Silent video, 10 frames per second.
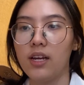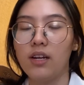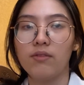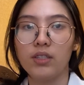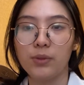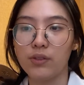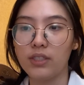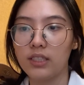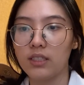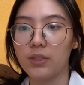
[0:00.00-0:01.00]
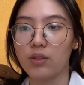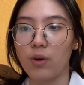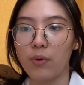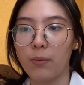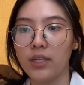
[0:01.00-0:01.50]
Respiratory system is
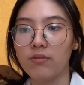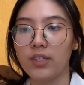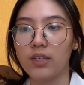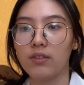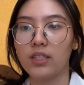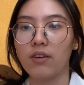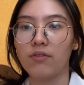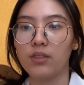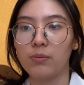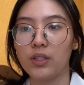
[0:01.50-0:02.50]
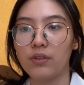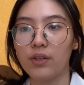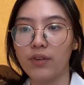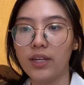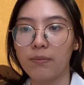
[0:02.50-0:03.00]
compromised with increasing of respiratory
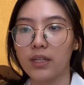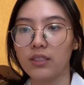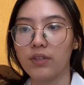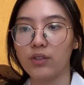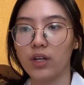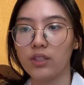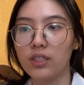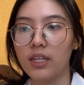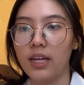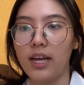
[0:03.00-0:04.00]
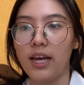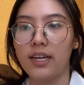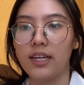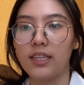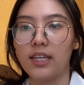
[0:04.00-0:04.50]
rate, muscle retraction, and
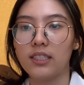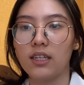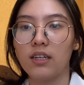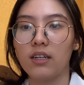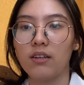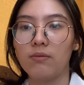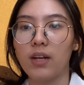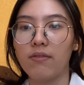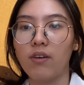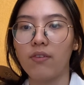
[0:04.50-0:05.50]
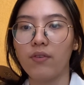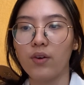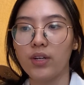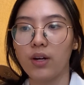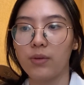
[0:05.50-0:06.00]
then there's a level of forward
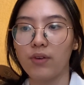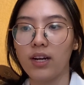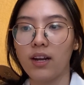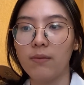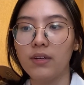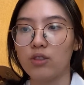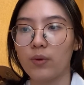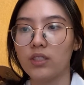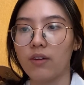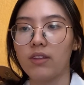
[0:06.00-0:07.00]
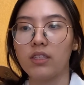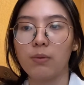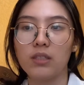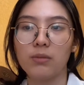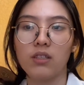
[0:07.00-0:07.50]
rate on the right lung, showings of
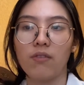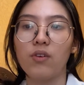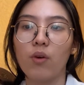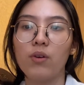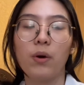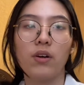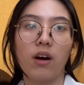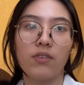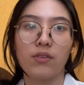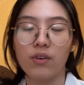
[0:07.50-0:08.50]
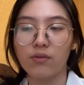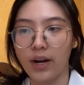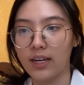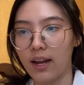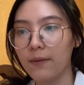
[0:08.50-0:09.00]
displacements of lower border of the
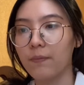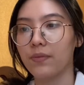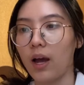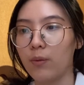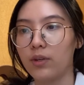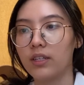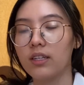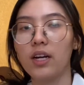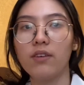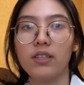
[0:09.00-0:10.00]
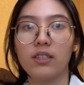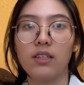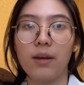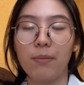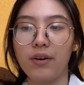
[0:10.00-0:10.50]
right lung upward. Cardiovascular
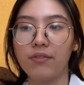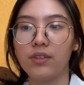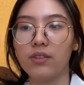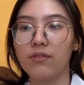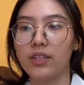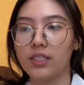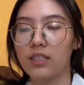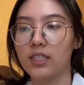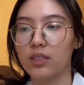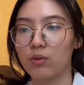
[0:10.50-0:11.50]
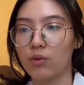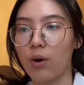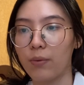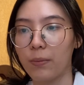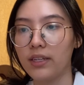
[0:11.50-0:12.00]
and peripheral vascular is also
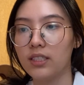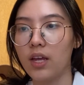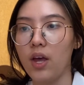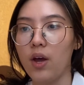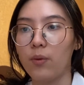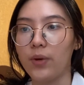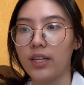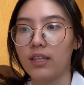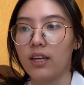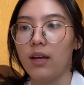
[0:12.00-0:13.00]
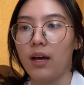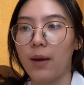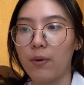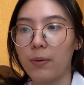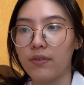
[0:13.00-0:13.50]
compromised with
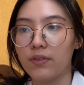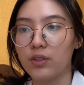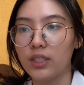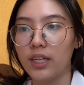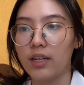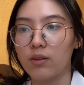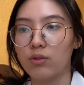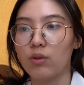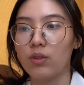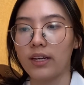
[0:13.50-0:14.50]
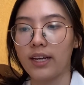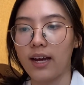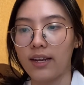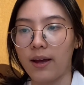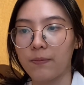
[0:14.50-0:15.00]
hypoperfusion and also
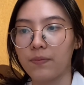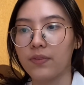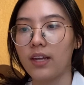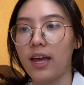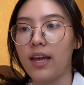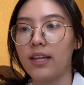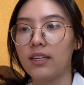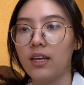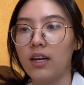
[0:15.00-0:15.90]
tachycardia. And